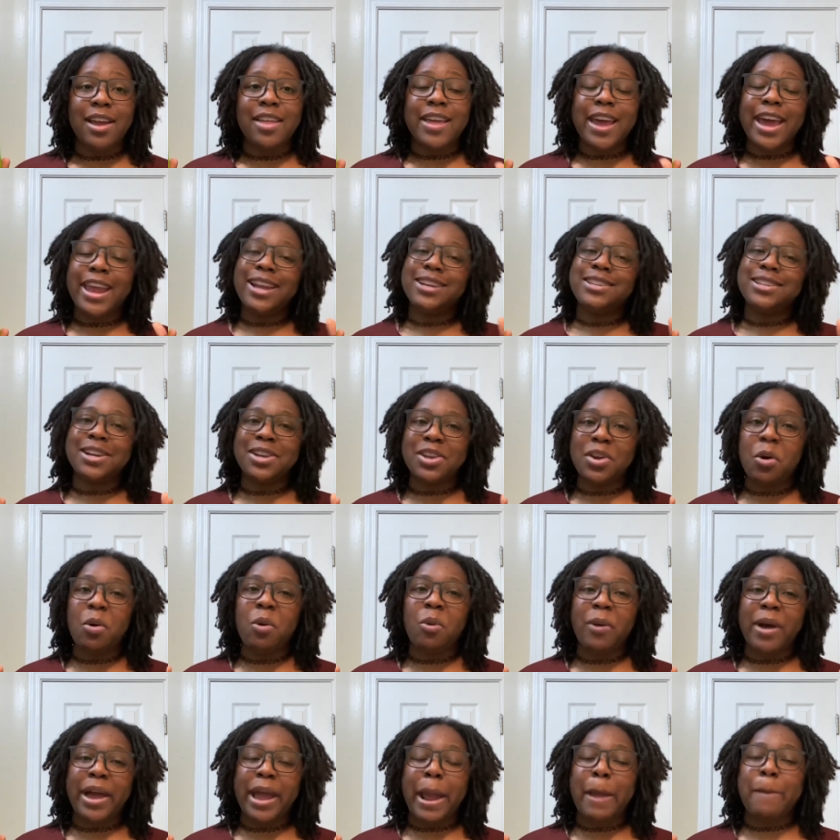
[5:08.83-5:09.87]
Headache didn't go
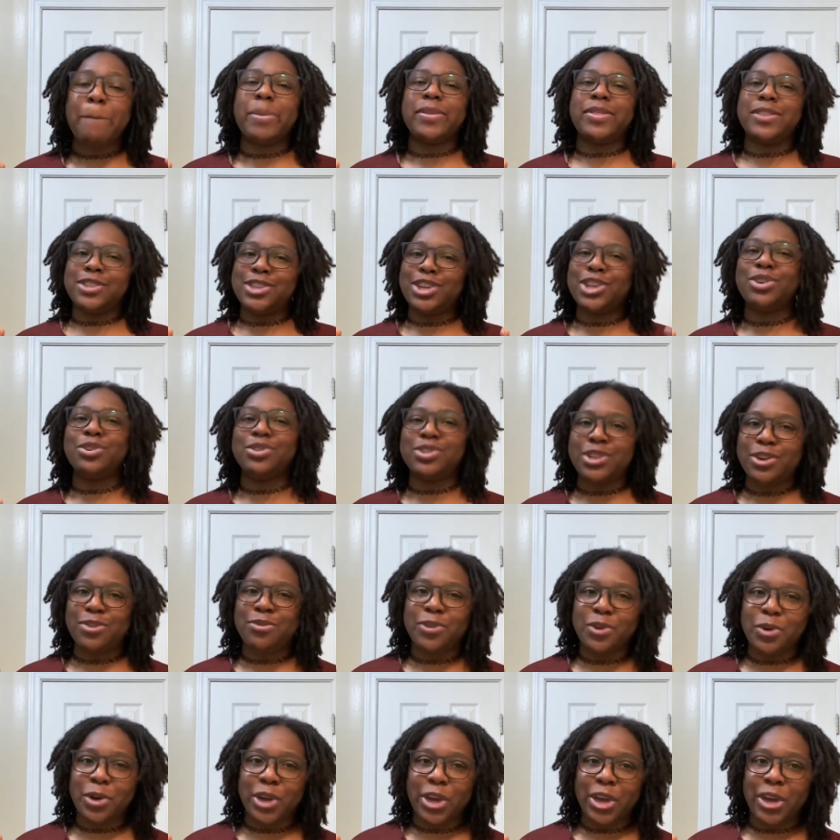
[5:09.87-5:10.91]
away, but the tingle did
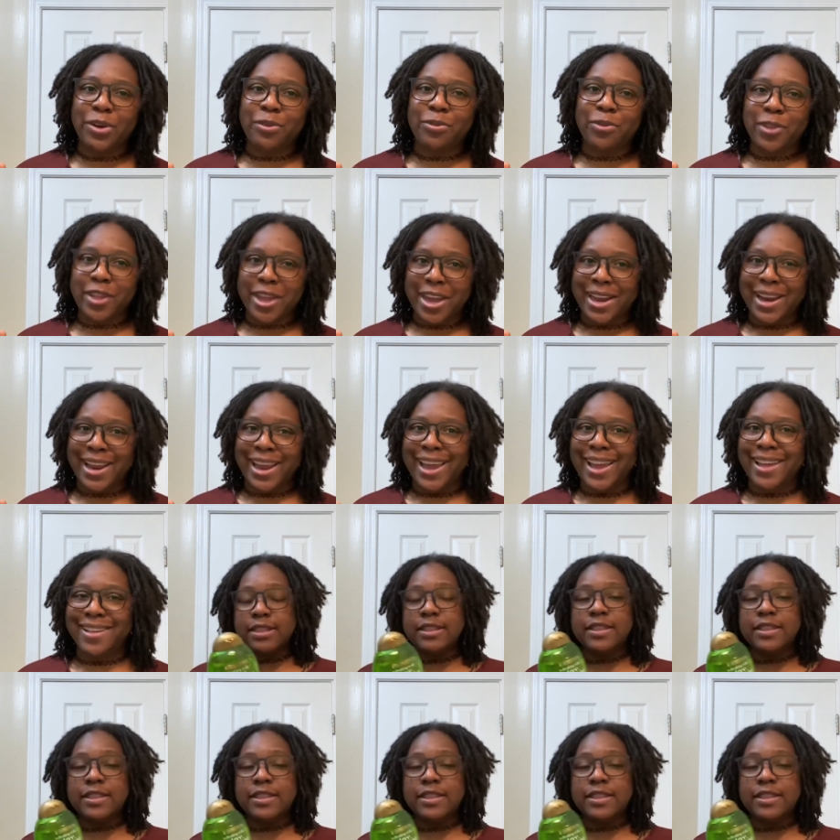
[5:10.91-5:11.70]
feel good for the headache.